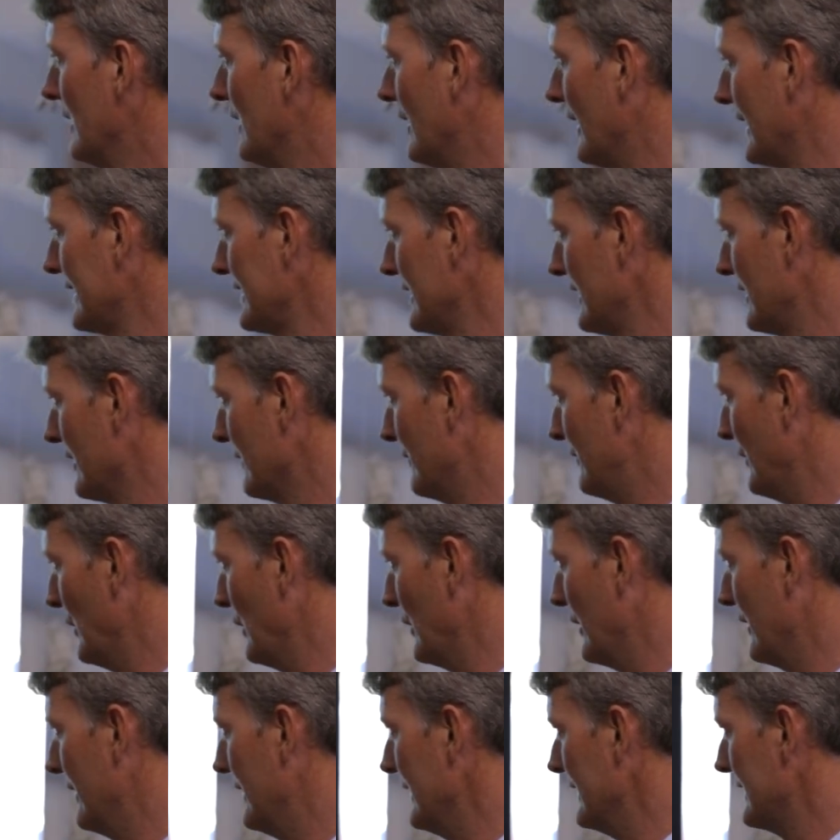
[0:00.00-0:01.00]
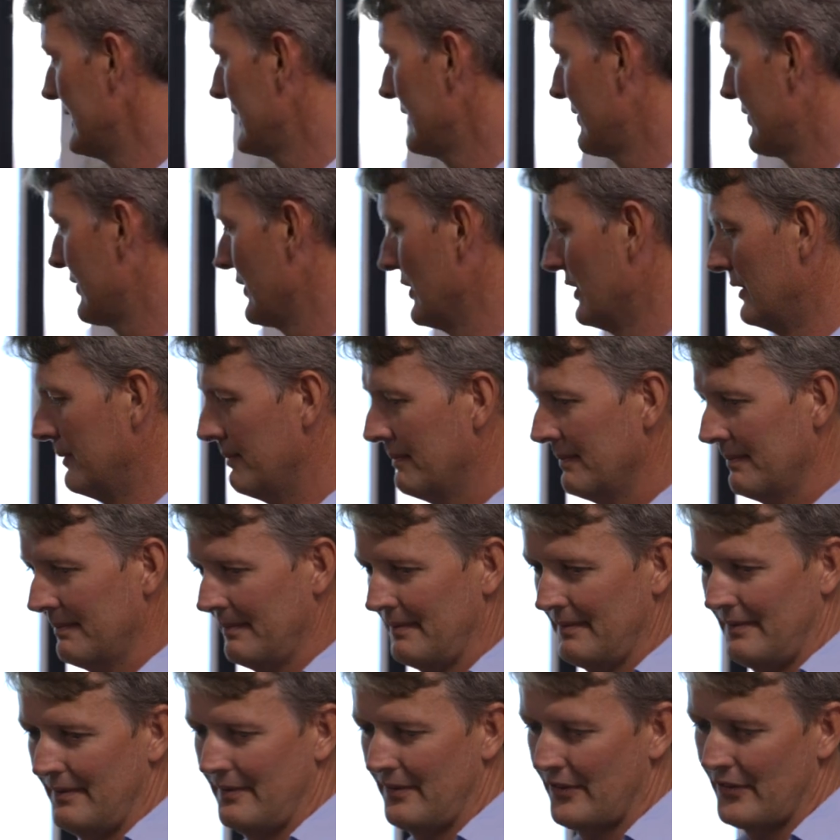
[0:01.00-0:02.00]
I actually converted this from
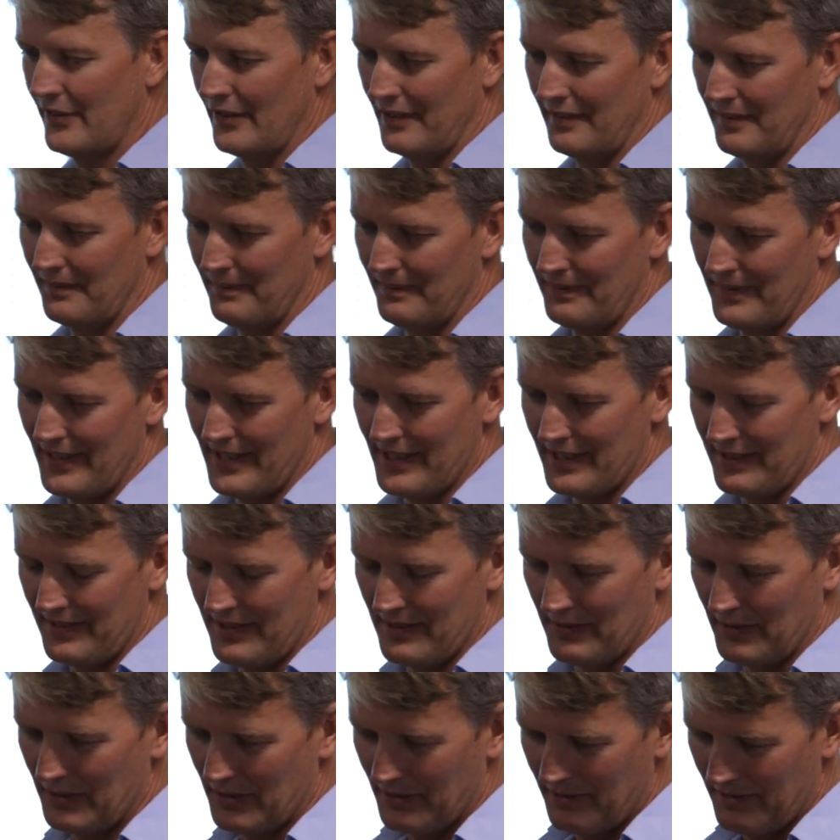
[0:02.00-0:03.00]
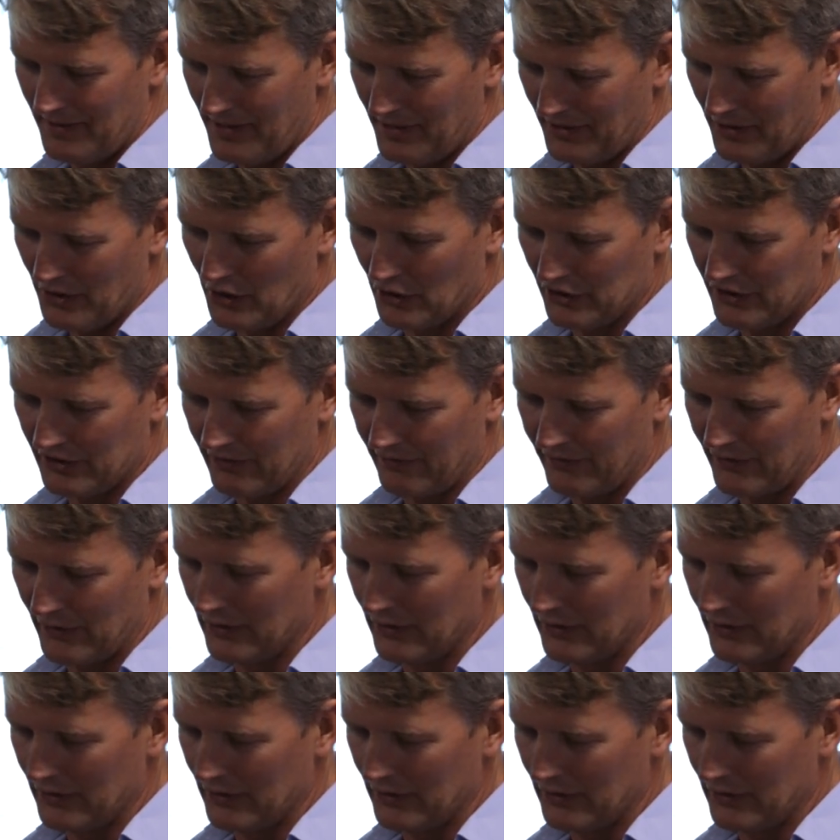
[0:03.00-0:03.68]
from the, the, the cost of